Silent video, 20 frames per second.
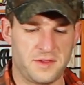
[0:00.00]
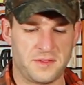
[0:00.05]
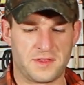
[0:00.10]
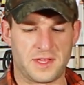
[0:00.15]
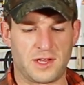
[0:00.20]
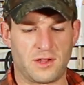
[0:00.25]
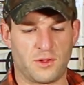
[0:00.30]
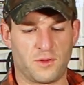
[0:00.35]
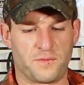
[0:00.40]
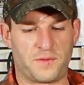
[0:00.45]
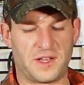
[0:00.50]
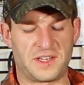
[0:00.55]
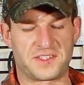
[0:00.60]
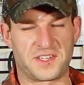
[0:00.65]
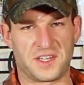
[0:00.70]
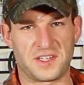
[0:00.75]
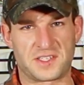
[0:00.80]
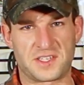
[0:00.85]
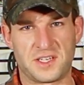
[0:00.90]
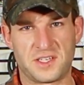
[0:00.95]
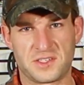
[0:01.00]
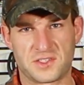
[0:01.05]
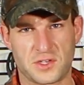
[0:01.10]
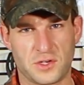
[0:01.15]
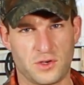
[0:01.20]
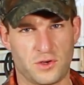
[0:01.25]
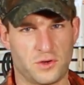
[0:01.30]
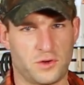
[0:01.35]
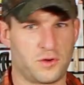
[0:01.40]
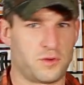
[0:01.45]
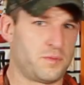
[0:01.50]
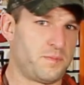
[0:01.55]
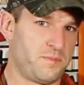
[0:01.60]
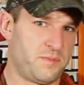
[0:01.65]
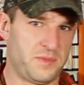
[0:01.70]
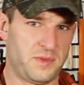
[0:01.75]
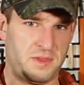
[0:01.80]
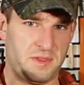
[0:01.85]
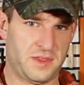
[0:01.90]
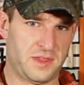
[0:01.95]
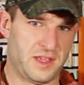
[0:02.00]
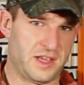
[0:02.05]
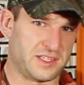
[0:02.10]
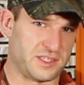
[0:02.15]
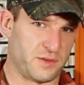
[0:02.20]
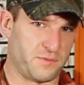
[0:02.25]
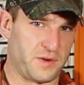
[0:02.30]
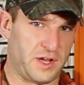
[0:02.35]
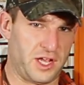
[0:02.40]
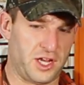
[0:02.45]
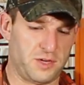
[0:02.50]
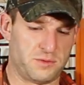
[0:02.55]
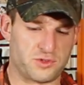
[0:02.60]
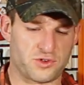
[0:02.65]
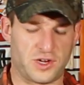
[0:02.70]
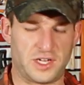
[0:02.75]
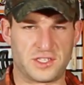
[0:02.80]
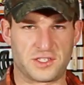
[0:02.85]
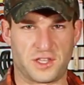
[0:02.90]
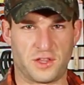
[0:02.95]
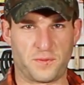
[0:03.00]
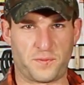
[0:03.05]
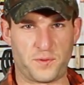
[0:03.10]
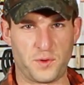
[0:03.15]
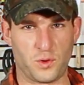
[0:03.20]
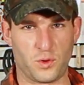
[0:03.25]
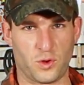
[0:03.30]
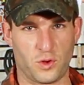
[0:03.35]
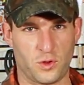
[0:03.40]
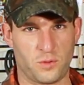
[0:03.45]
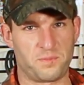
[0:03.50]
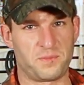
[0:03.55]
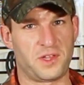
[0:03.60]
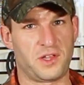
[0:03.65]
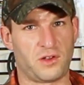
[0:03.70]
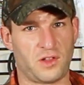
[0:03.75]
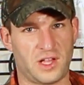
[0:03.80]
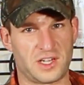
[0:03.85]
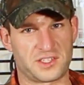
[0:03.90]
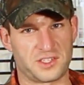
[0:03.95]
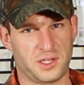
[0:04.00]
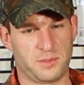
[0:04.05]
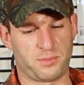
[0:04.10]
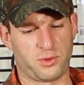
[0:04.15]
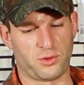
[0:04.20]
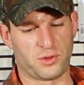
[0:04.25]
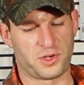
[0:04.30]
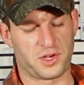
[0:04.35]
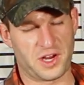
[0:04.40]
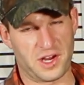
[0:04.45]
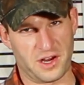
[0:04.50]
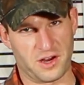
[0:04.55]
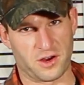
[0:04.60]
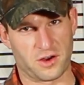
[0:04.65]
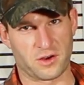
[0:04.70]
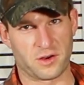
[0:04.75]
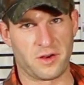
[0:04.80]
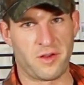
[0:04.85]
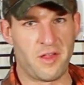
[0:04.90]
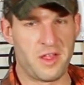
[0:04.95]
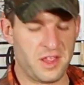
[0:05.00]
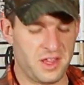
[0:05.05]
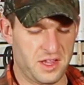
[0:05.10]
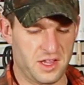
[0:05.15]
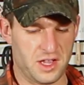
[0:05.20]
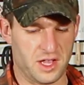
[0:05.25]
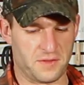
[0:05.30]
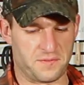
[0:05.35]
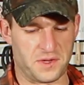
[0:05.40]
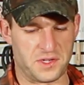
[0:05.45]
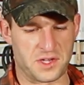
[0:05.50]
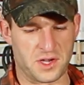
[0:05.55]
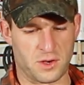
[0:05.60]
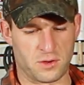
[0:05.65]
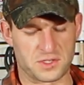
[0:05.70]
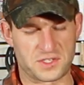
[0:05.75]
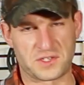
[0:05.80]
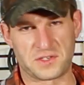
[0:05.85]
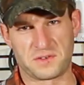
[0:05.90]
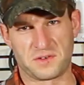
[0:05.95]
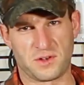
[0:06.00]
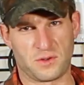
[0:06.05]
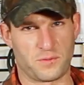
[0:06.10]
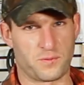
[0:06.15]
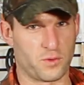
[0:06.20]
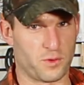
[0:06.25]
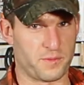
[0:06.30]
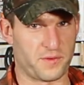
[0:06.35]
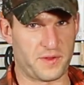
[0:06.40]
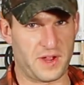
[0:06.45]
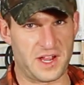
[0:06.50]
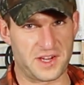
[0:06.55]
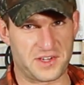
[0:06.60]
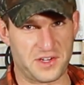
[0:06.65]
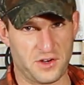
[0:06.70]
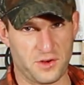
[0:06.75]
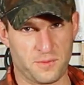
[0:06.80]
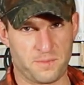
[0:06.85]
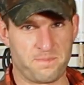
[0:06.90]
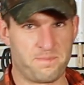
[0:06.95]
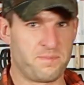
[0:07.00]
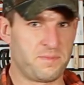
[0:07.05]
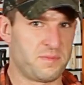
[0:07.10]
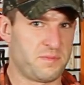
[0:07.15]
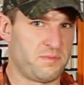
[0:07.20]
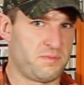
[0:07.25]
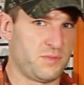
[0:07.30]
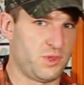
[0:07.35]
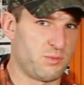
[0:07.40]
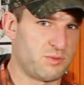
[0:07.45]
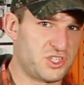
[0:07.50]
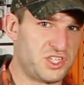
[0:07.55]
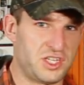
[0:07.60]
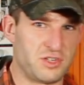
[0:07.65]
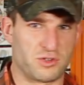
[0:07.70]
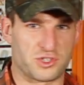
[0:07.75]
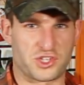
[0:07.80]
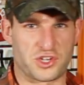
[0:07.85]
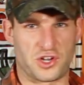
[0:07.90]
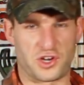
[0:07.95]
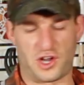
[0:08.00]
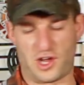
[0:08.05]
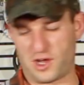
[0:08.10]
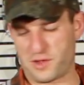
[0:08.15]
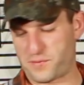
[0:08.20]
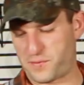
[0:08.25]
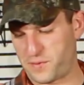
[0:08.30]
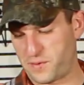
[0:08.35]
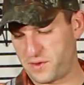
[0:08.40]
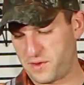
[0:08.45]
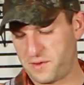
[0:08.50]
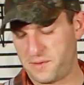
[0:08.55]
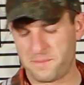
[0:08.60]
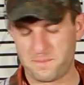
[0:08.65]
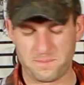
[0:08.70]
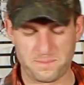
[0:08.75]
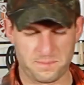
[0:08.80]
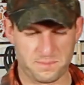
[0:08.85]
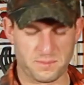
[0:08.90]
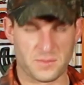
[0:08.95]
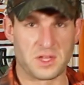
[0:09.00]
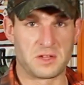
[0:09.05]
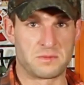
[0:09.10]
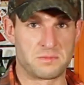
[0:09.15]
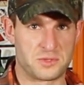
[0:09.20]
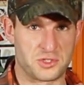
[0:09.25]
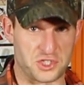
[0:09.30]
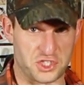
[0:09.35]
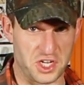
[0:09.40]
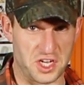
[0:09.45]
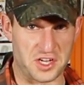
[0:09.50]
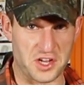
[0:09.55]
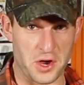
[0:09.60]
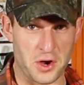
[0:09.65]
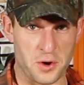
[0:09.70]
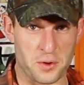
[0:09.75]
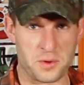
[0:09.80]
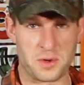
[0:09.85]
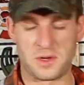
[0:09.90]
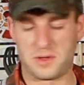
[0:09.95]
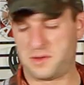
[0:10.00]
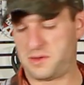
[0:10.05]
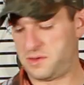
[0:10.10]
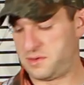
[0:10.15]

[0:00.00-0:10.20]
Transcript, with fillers: That'll vent it so as the volume drains in the fuel, it'll actually pull in air. Now, if you don't, it'll form a vacuum. The machine will shut off. Chico.